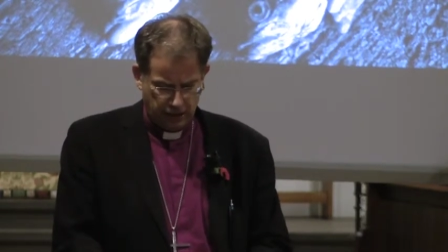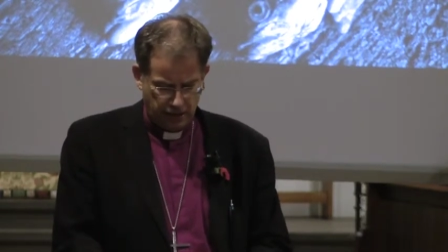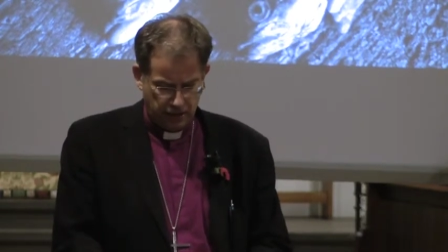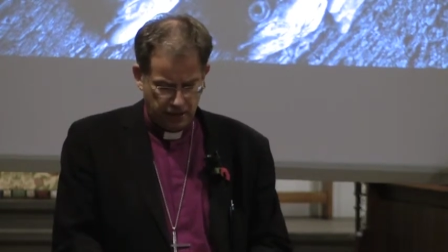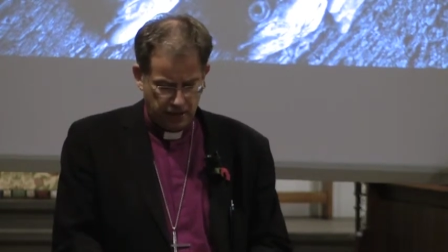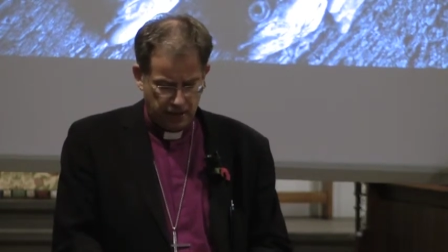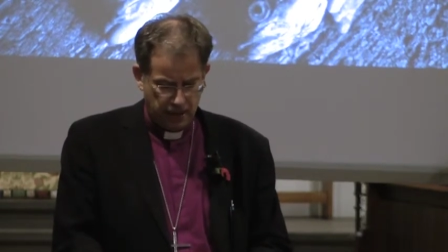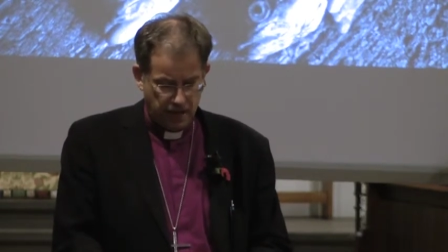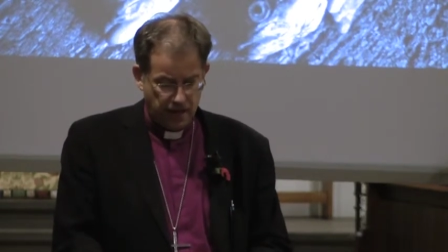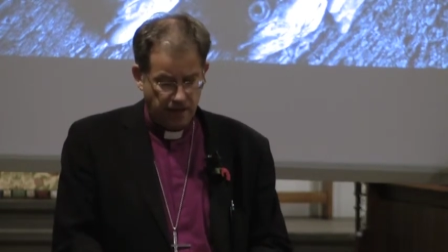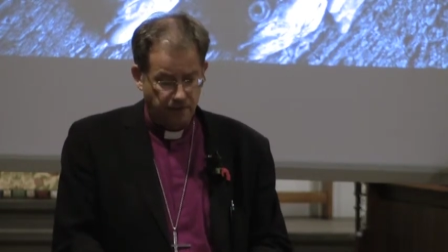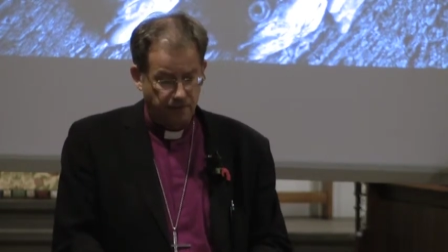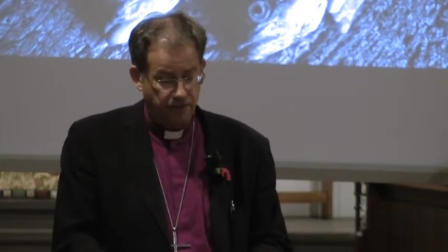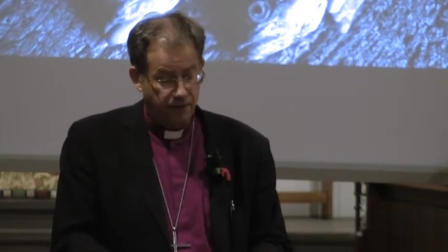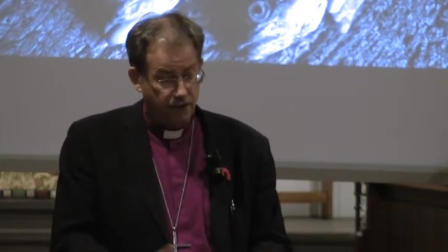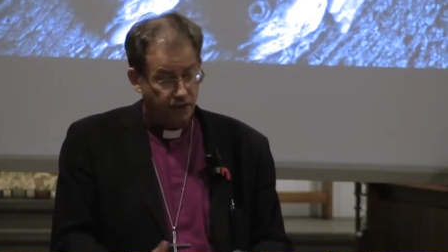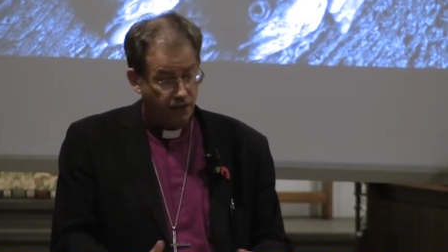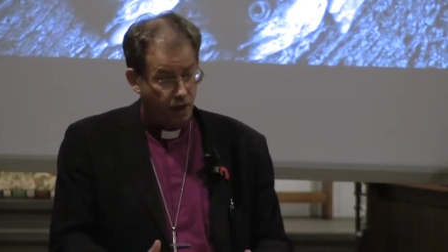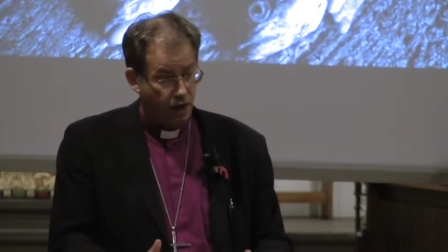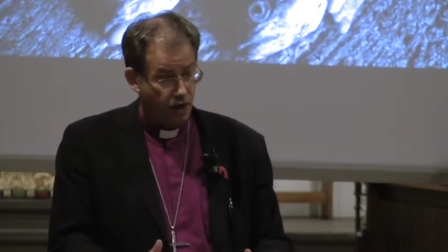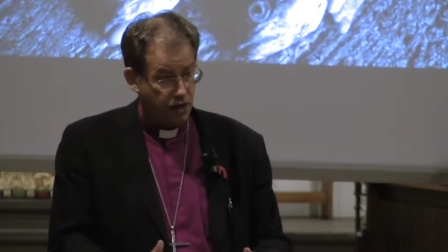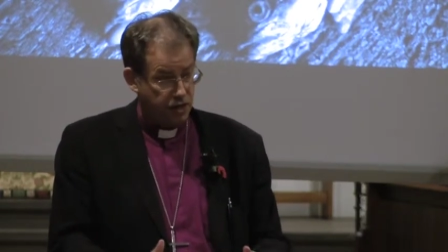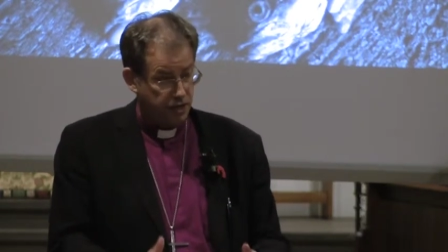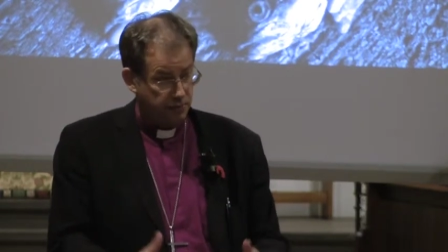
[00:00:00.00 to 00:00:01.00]
The need for the
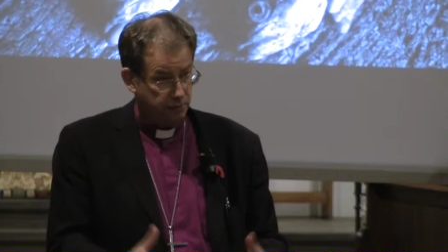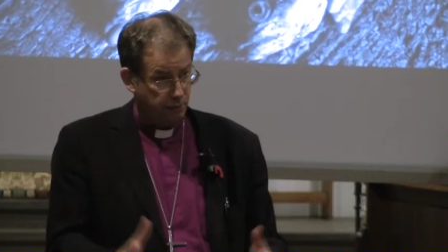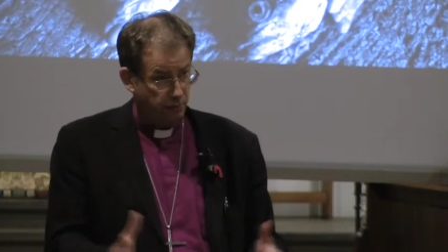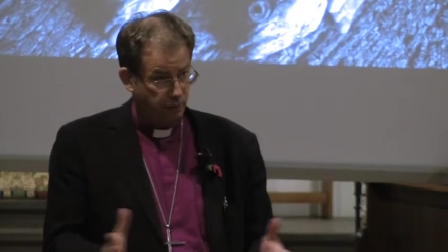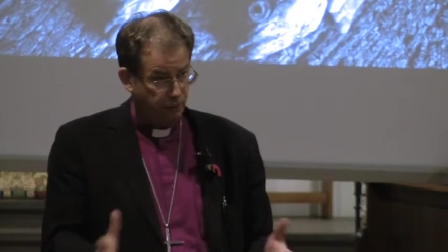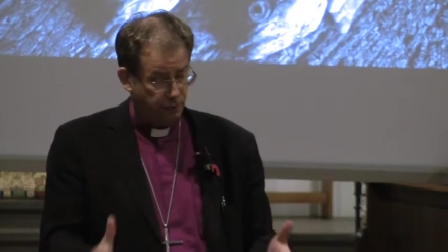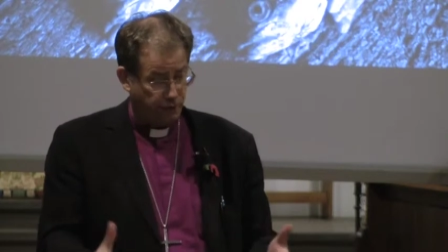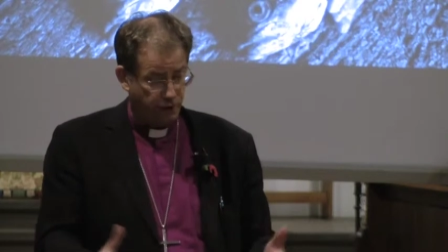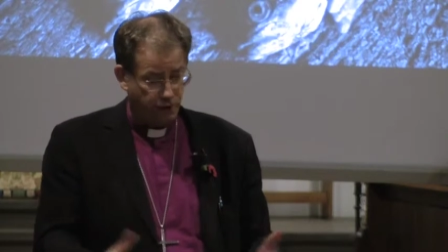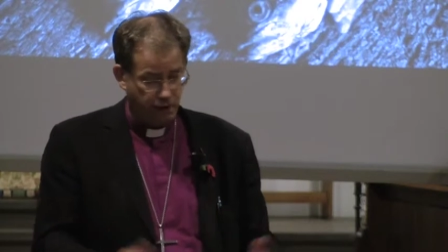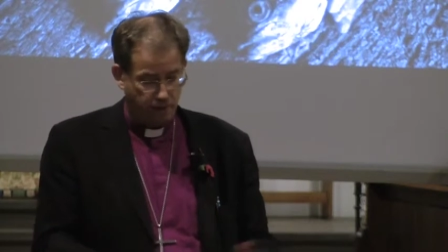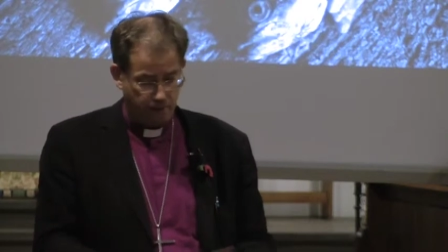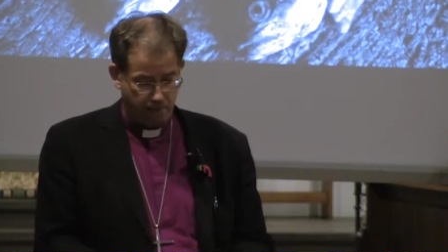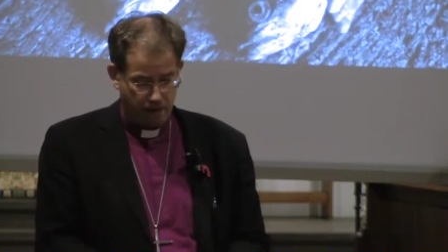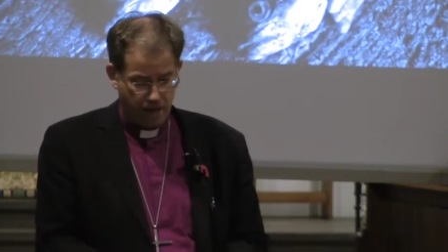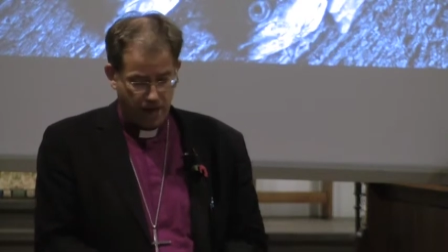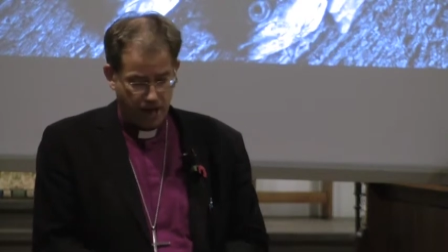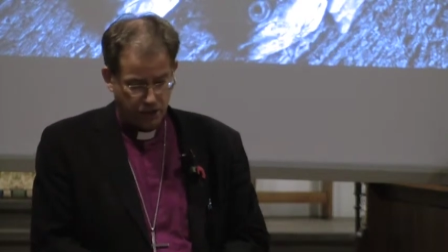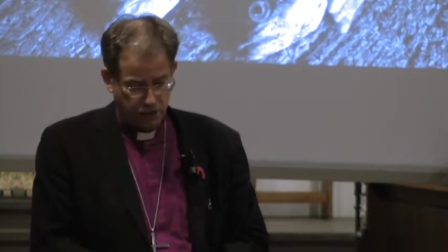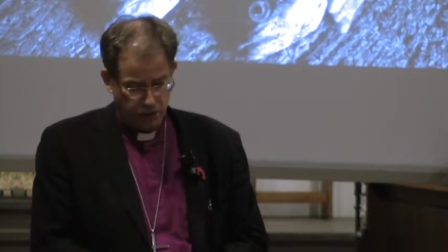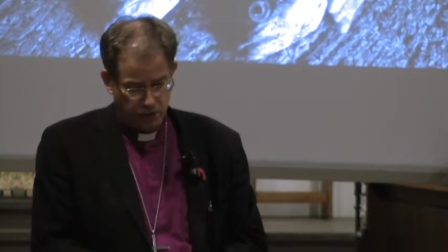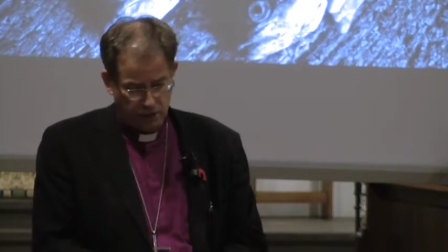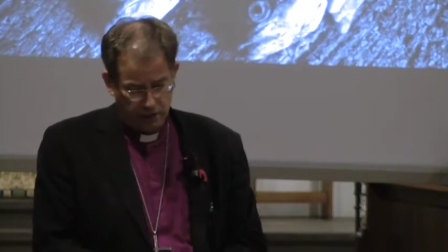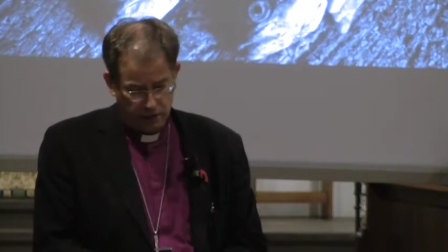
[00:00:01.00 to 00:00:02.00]
gospel, for
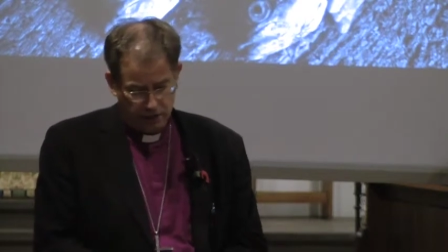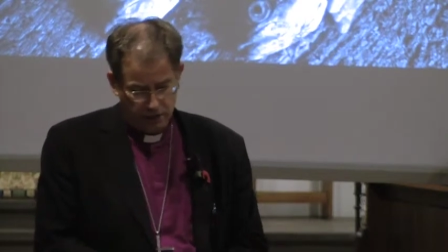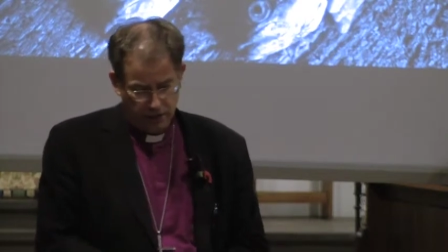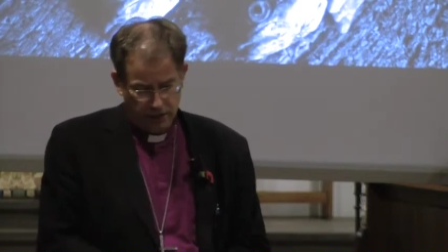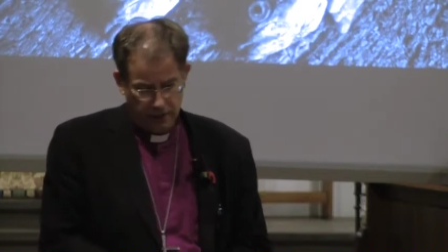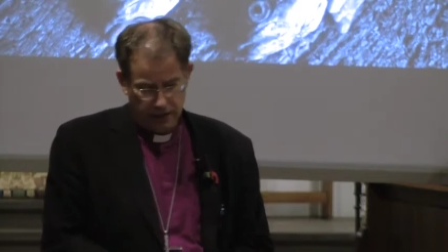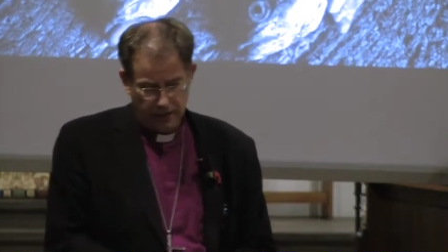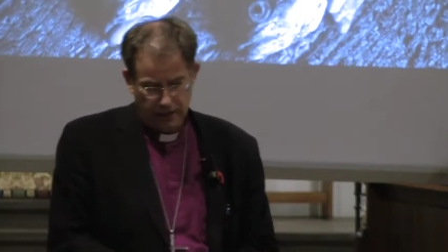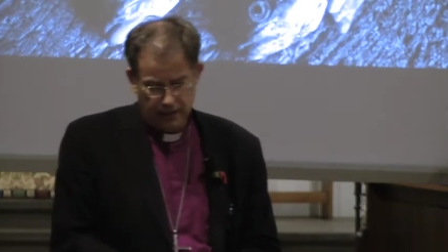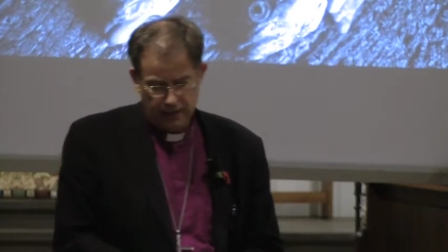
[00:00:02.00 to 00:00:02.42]
compassion,